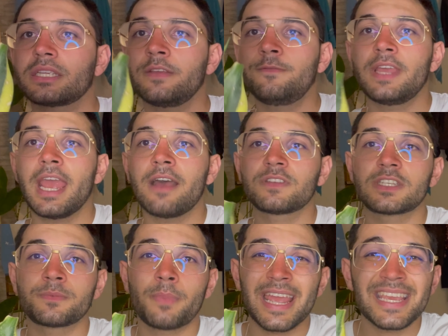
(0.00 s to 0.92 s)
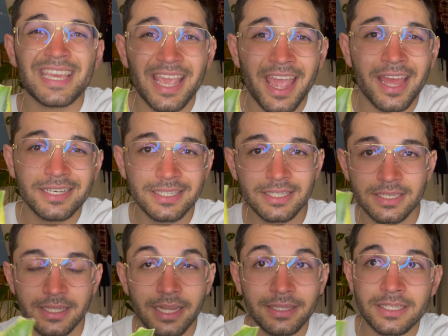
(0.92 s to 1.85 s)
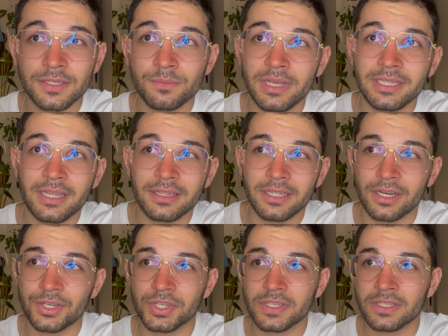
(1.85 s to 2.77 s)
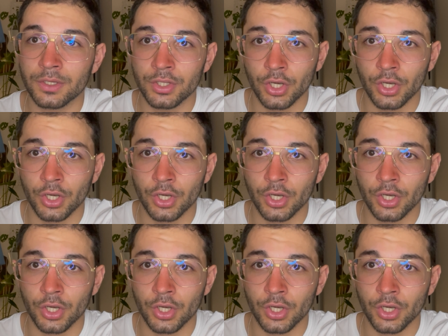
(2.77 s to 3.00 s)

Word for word: if they have spiky ends, that doesn't mean that they're just,